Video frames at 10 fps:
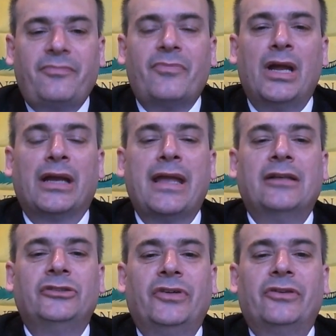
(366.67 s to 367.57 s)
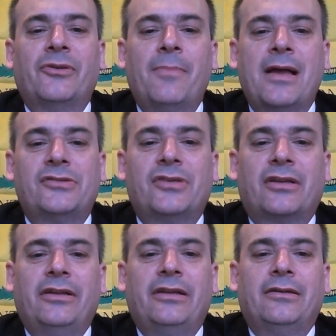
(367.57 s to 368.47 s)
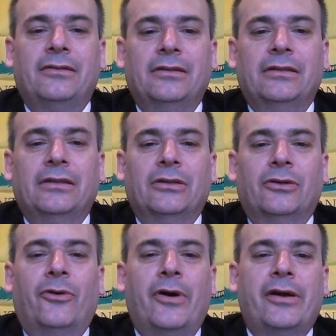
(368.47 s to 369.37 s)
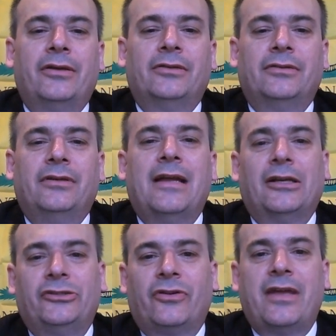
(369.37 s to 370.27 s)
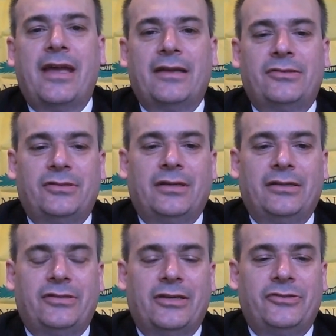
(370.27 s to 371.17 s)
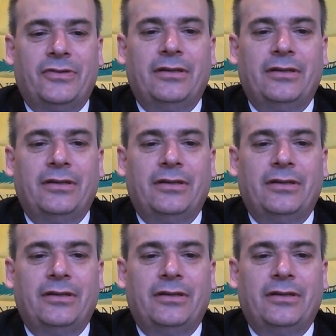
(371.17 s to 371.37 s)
Again, drill domestically, oil, natural gas, etc.